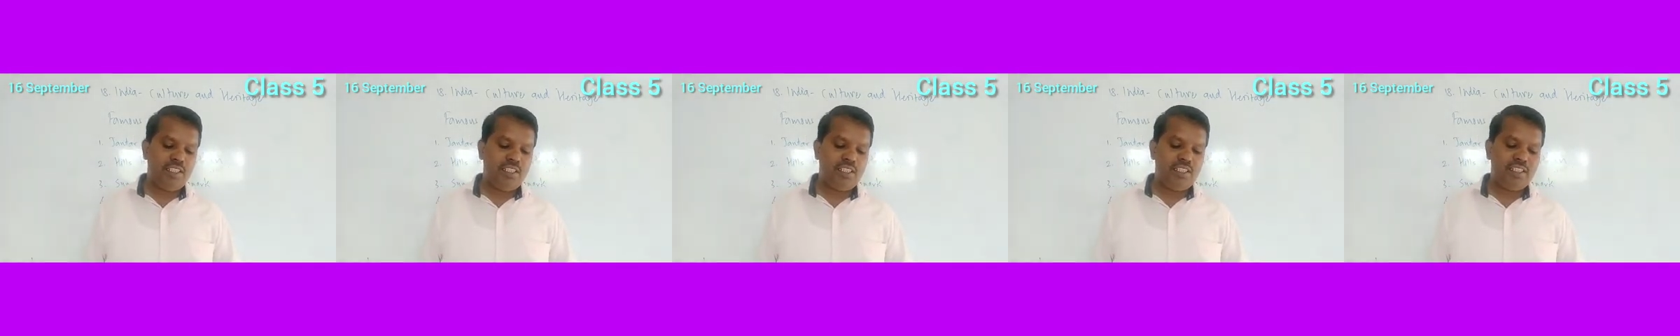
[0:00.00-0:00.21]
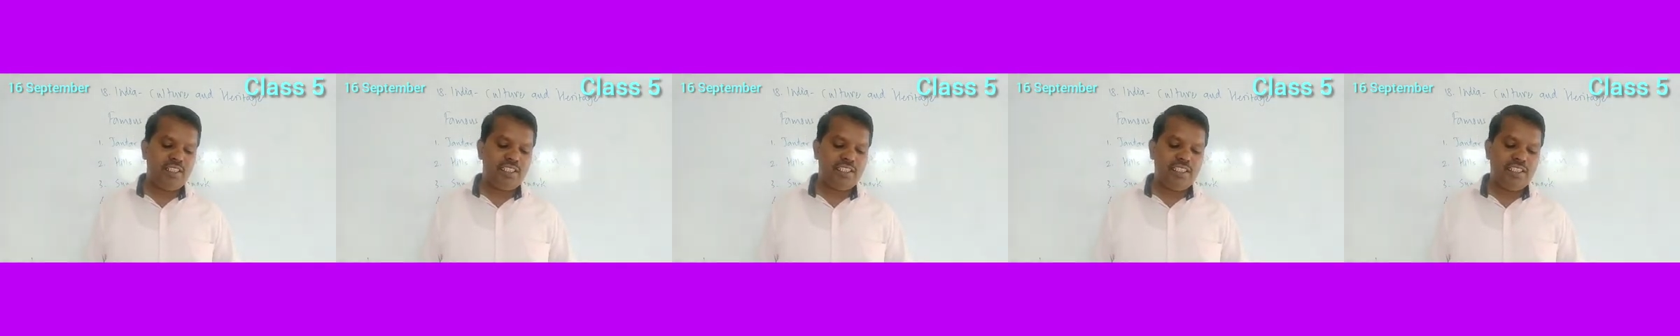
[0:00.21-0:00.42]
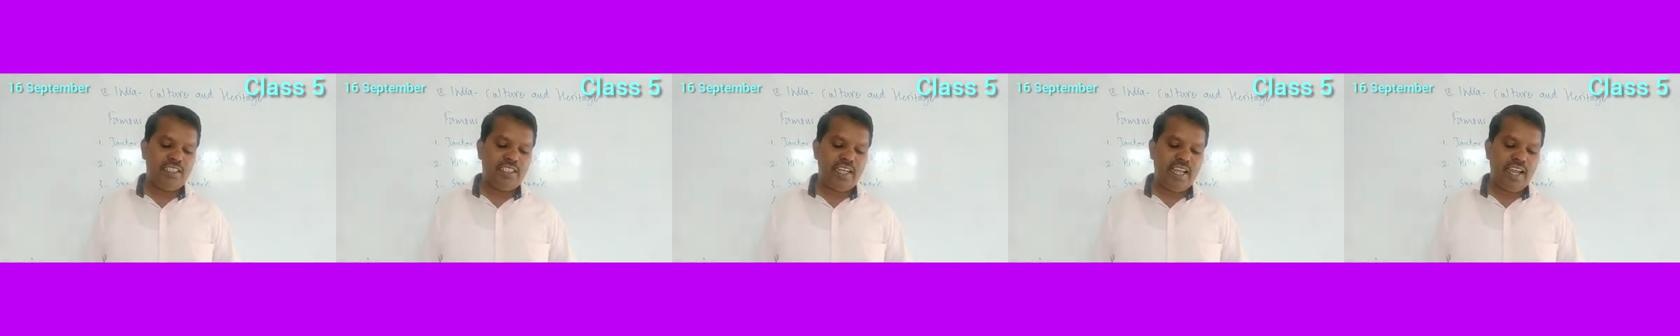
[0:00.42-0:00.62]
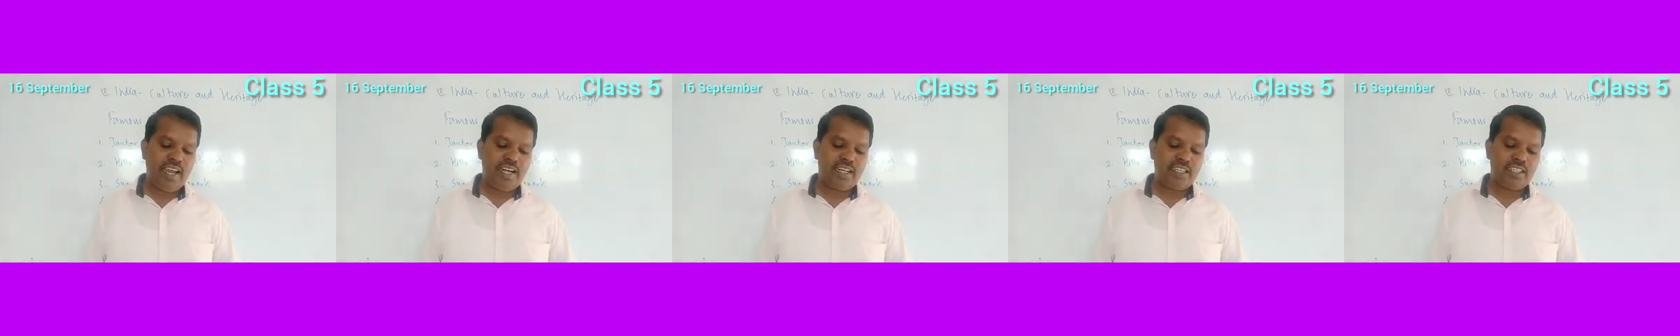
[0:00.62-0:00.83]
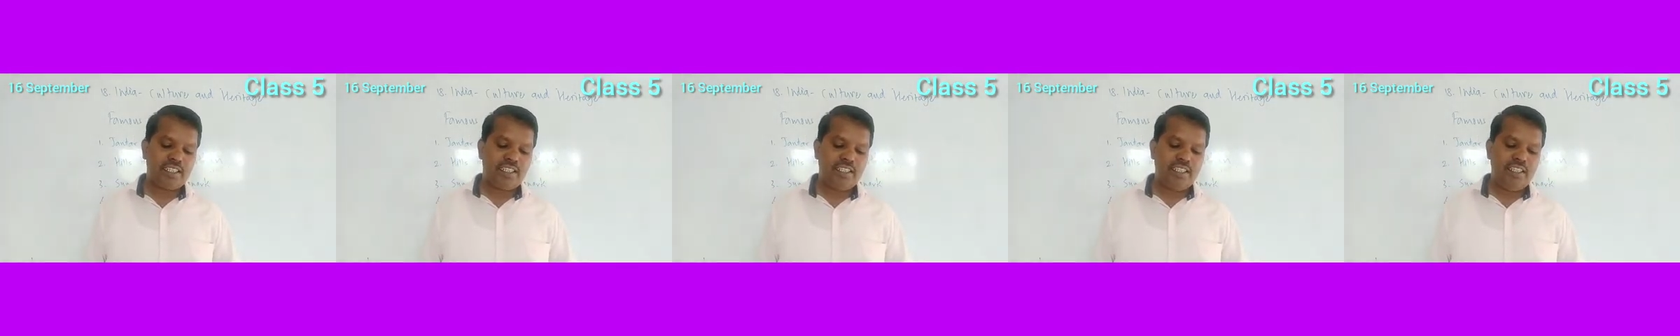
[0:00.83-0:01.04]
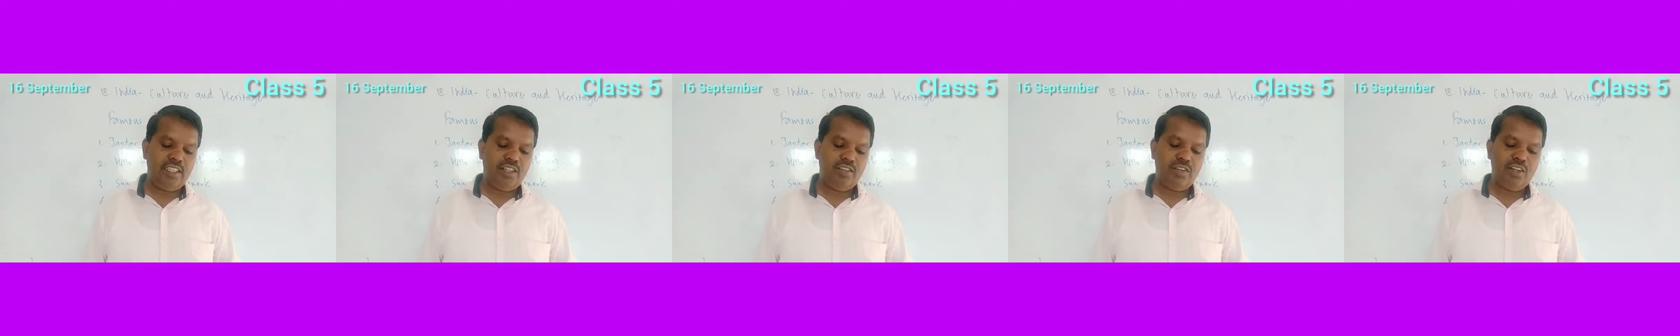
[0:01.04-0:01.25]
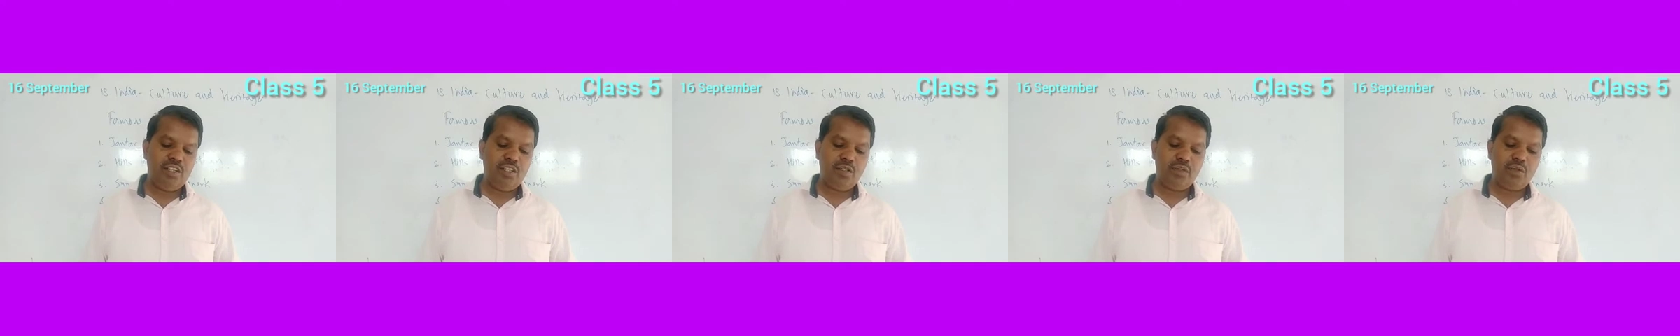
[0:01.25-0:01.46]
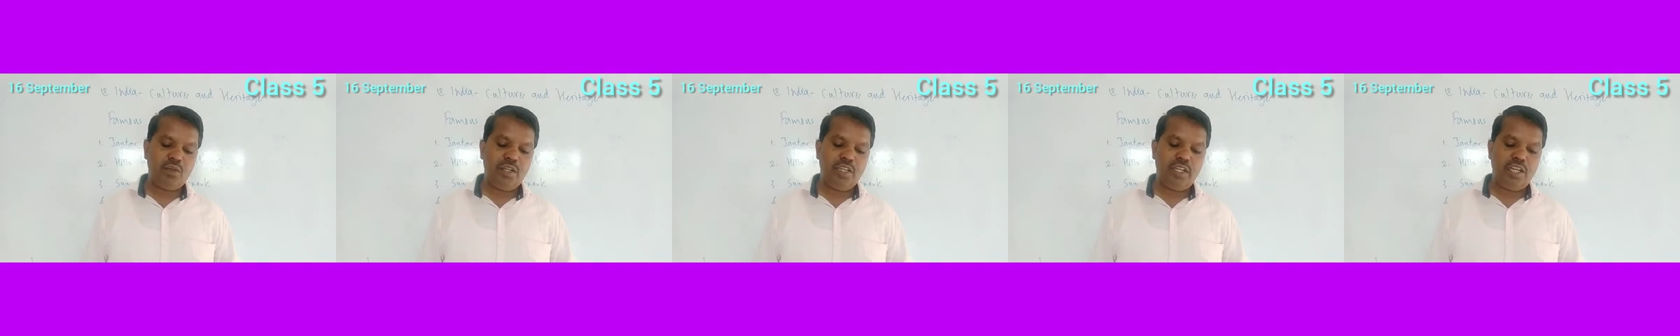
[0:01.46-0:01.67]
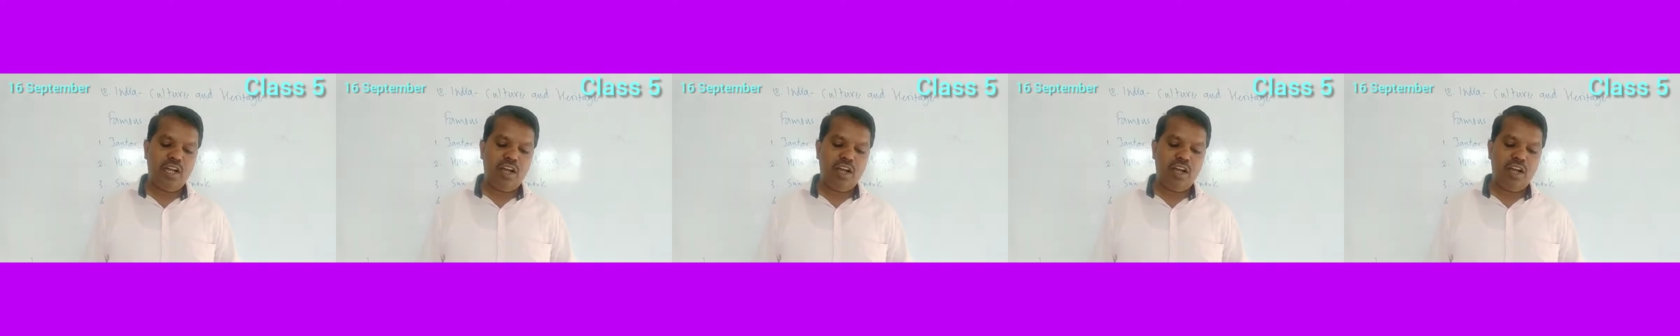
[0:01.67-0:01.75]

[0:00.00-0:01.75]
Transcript: is intact even today,